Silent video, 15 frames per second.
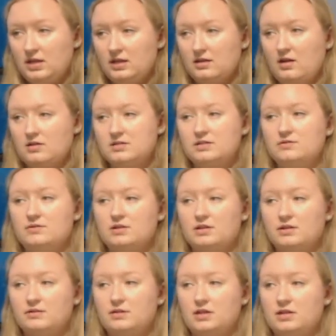It also
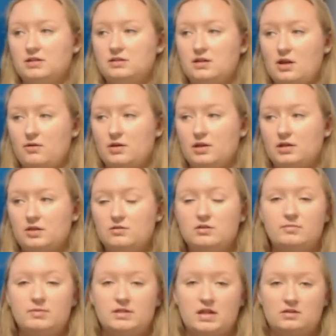included knowing who
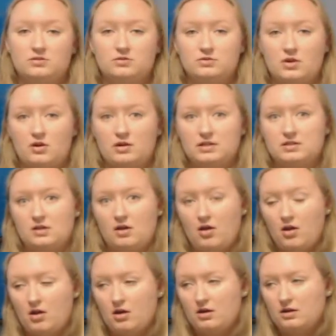the potential targets
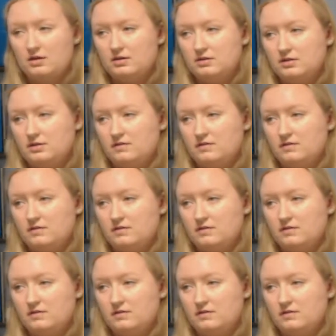are.